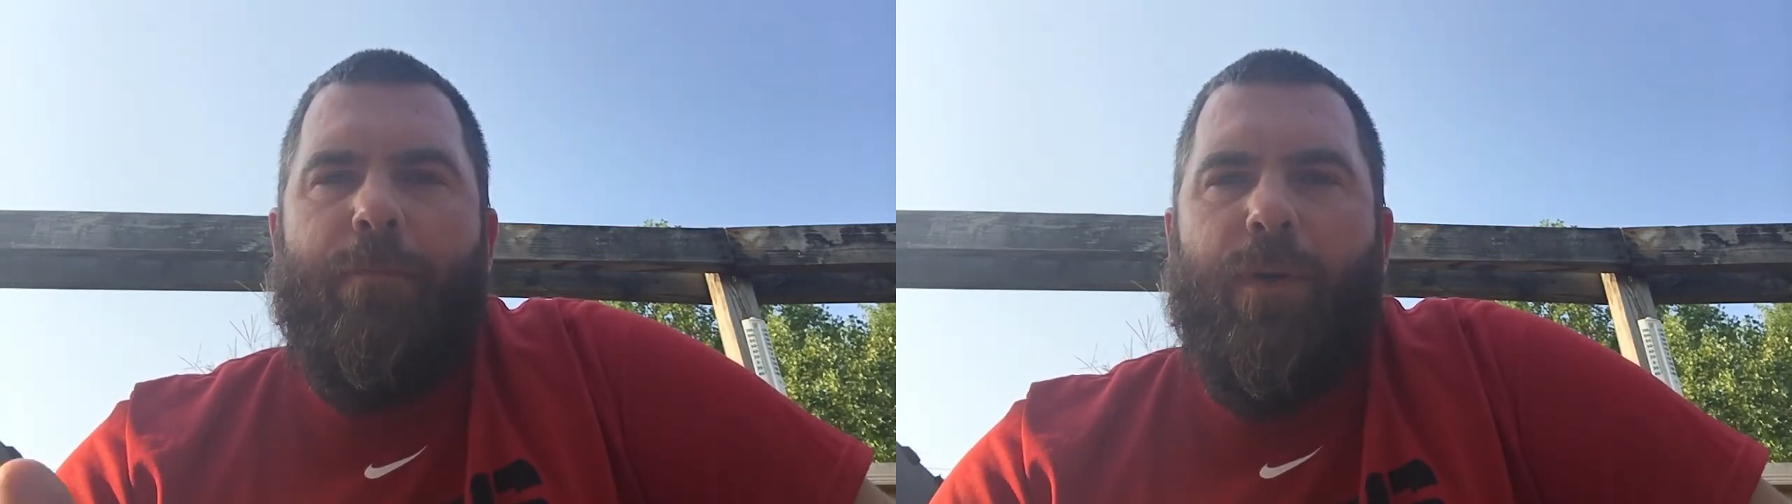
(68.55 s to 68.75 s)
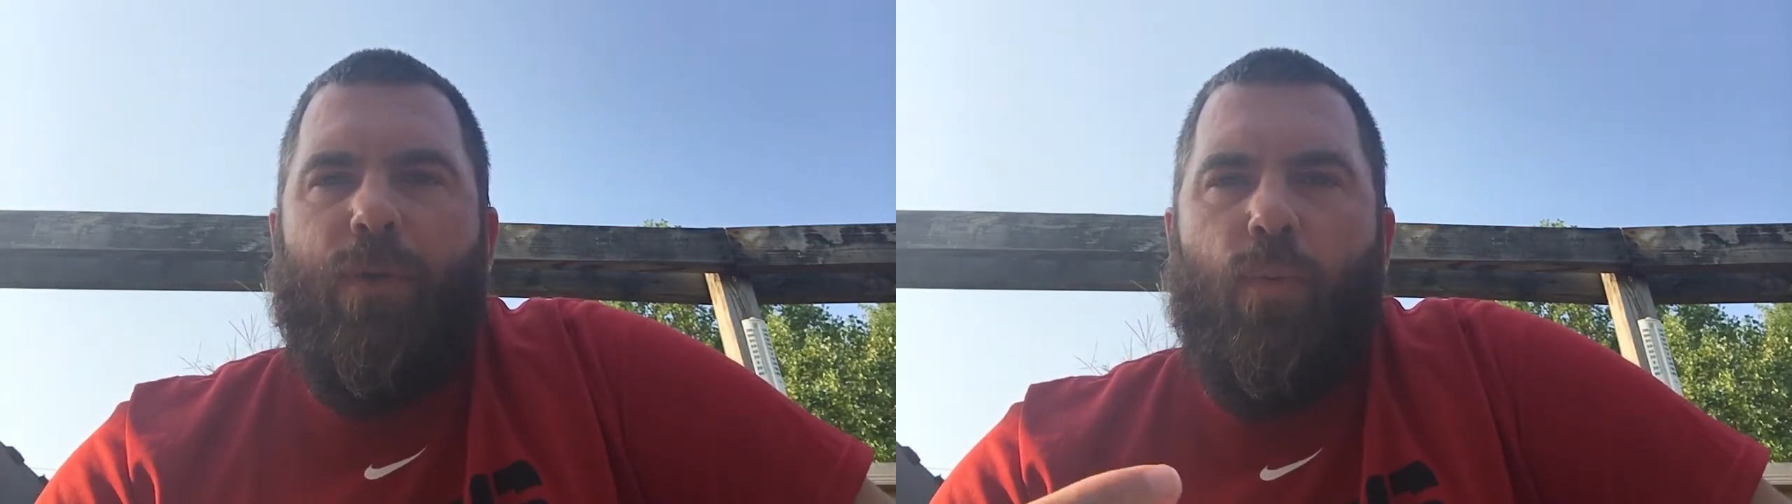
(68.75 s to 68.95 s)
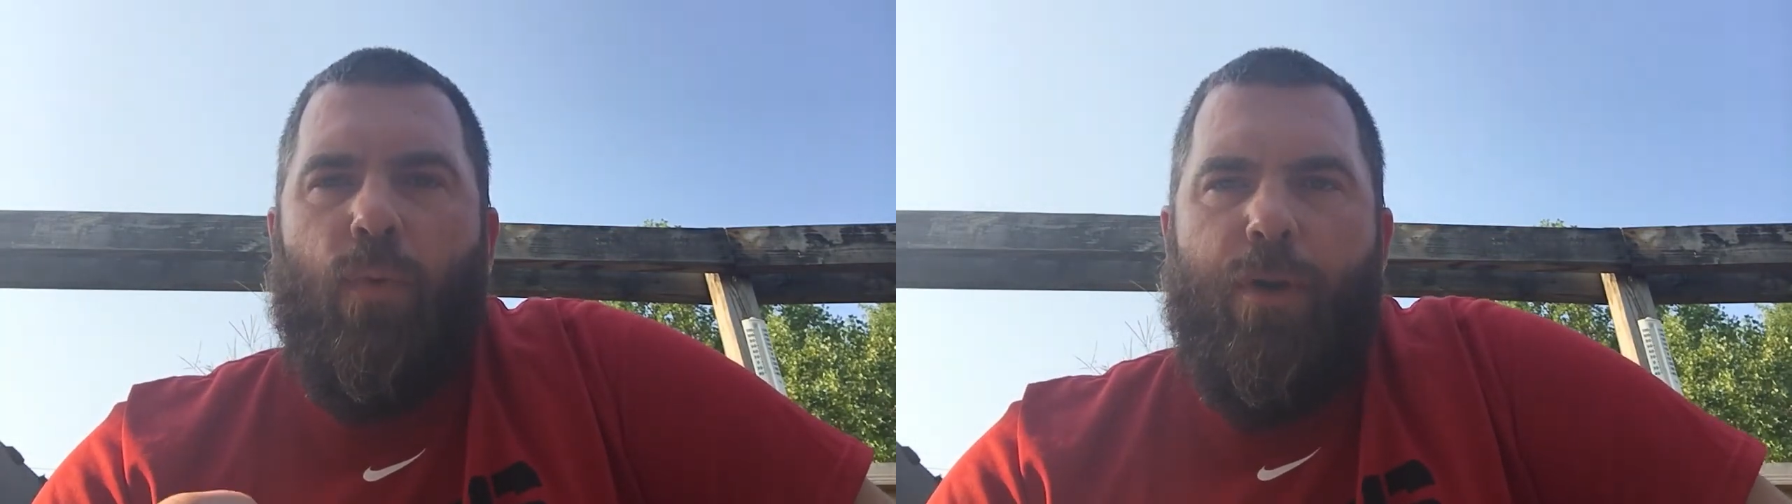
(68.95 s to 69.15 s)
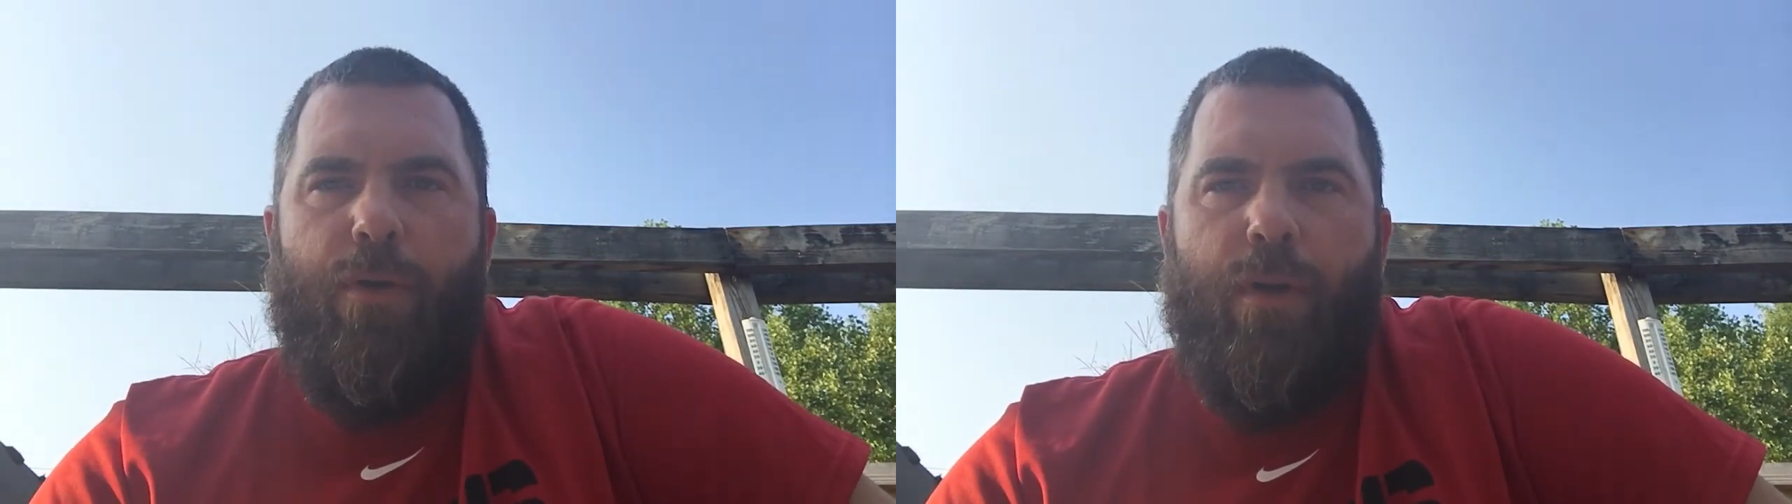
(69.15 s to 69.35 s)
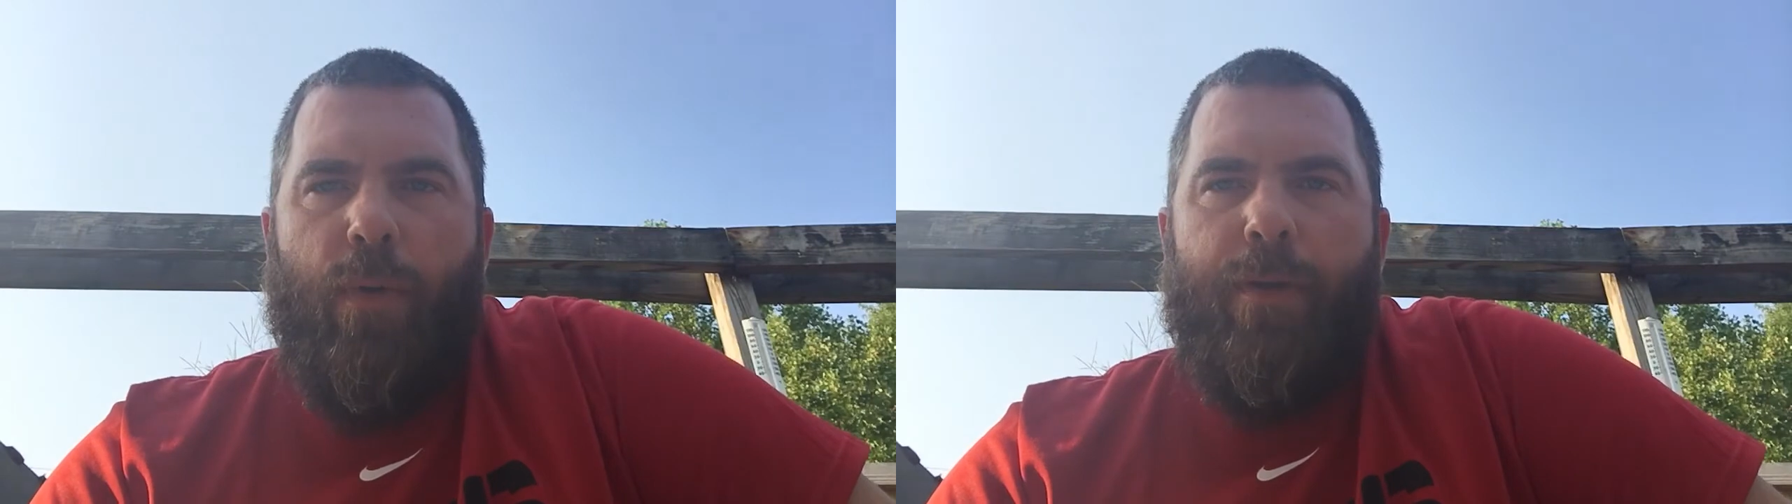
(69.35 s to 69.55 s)
what that
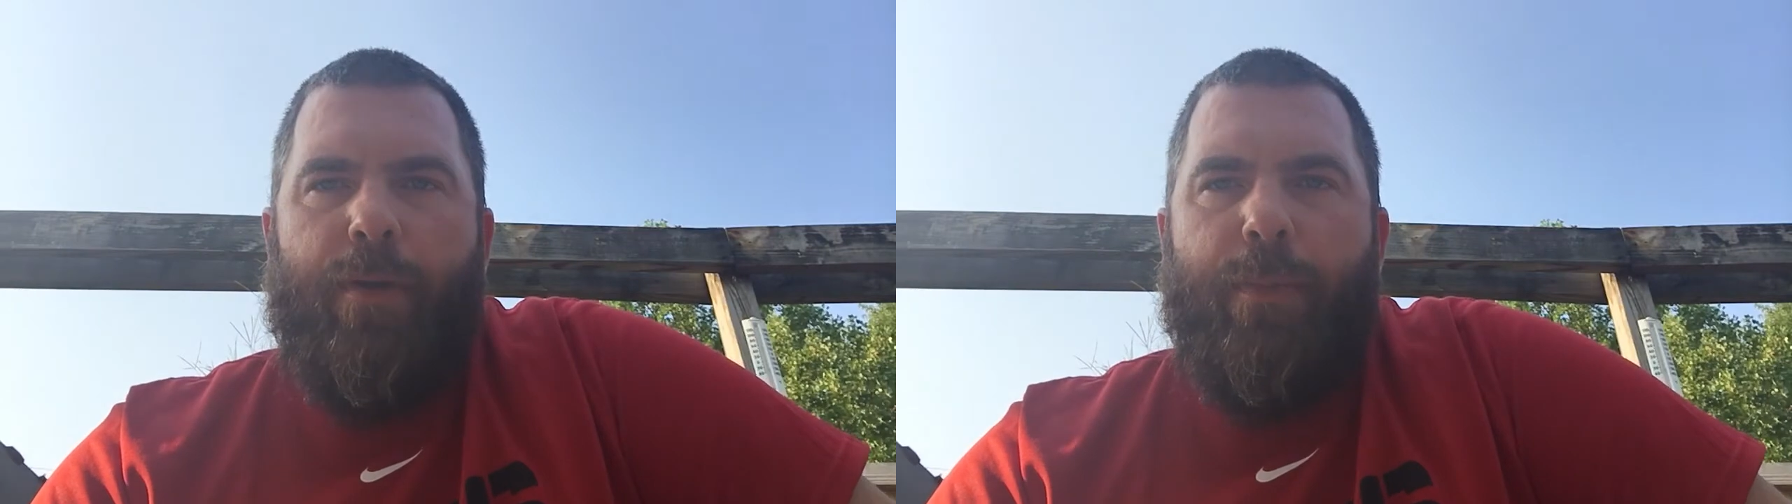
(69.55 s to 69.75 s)
we're going to